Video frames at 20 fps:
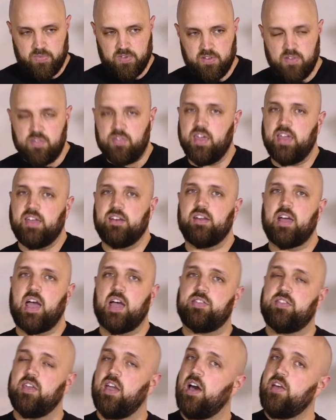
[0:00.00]
Then
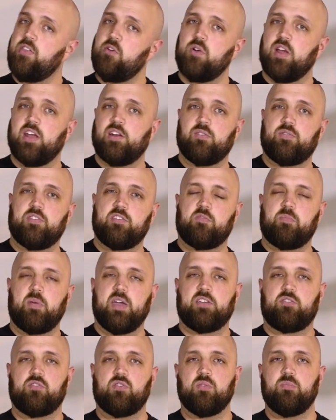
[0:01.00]
at the other end of the
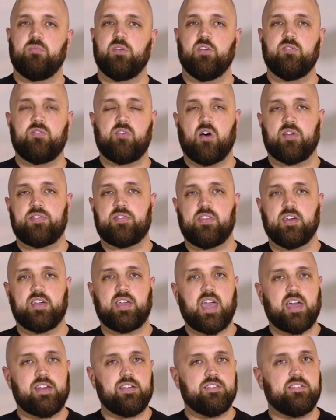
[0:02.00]
spectrum, you've got the
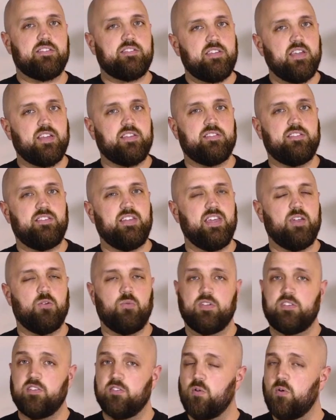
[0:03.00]
Canon 6D,
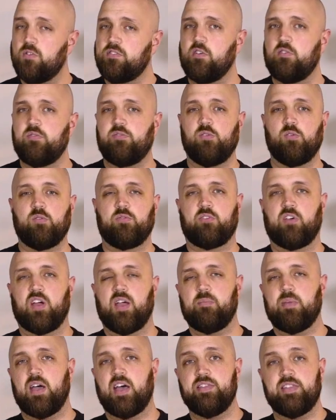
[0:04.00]
which is also full
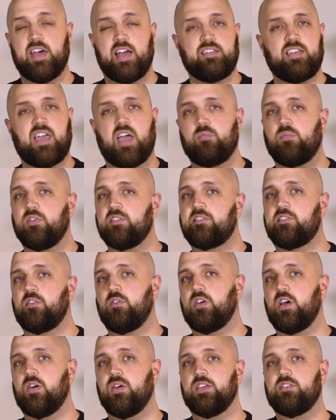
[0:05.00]
frame, and that camera is
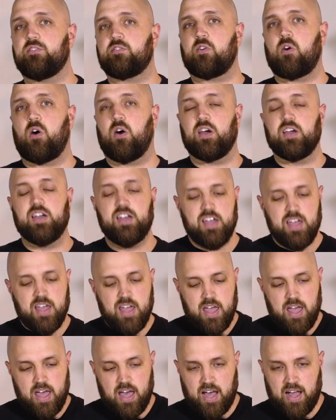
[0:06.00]
still going strong.
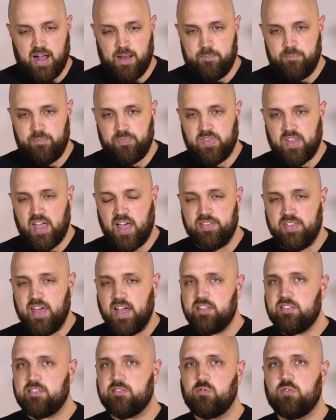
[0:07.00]
And
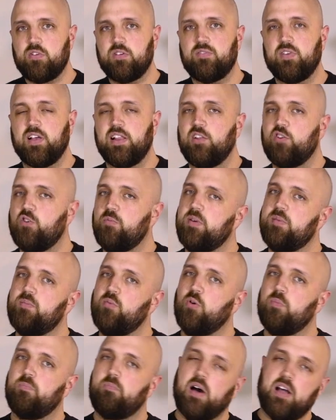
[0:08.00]
that's sort of a little bit
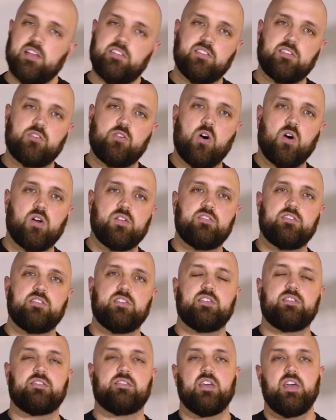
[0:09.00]
more budget
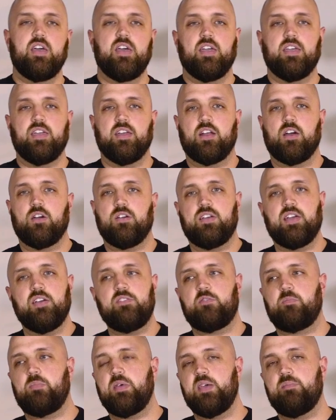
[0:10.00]
conscious,
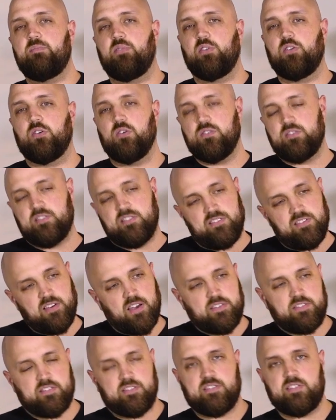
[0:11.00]
gives people who's
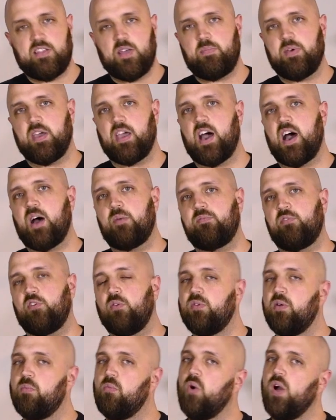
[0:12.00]
just stepping up
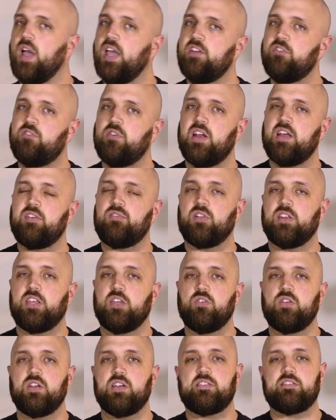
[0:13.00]
from your more entry-level
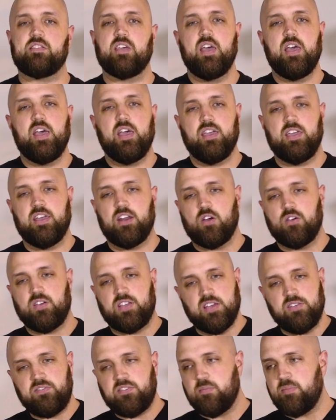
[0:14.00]
units,
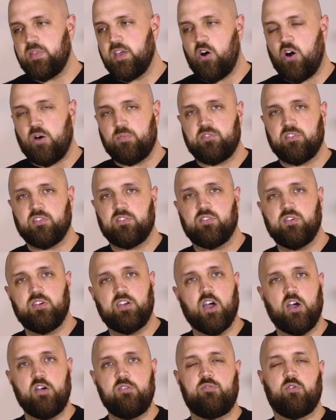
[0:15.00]
gives them the option to
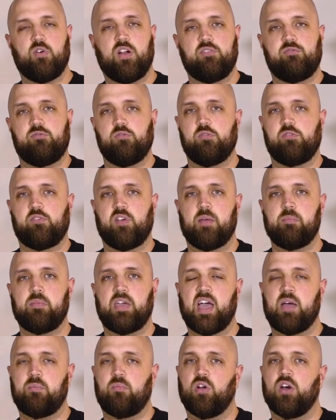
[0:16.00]
go for a full-frame
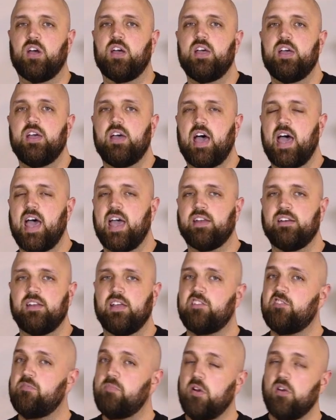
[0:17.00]
camera and
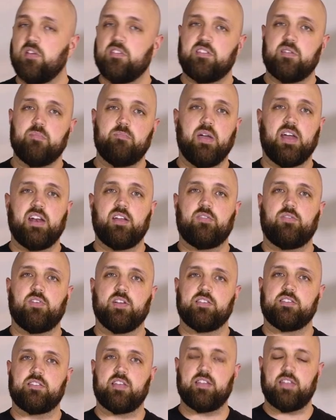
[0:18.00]
experience the
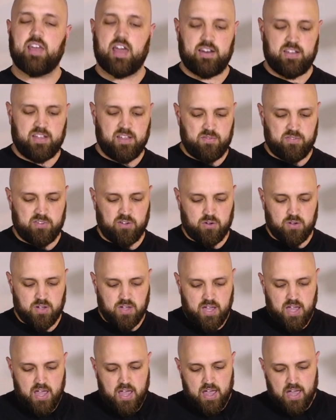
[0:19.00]
benefits that gives you.
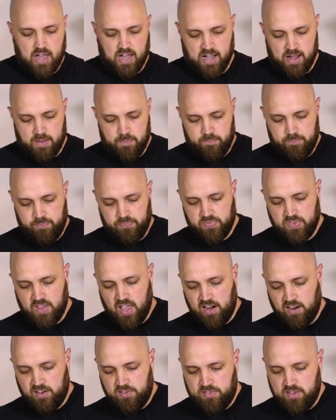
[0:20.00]

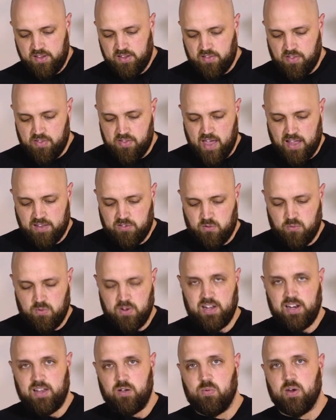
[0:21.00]
And I think that's
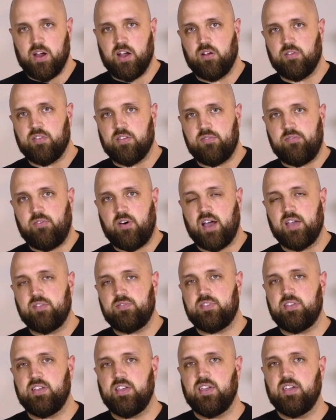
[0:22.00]
really where the
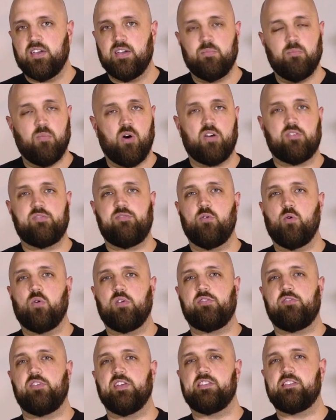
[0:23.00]
5D Mark
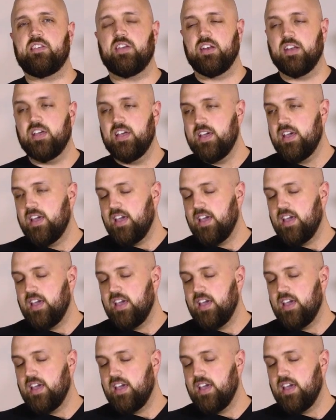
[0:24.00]
IV fits in.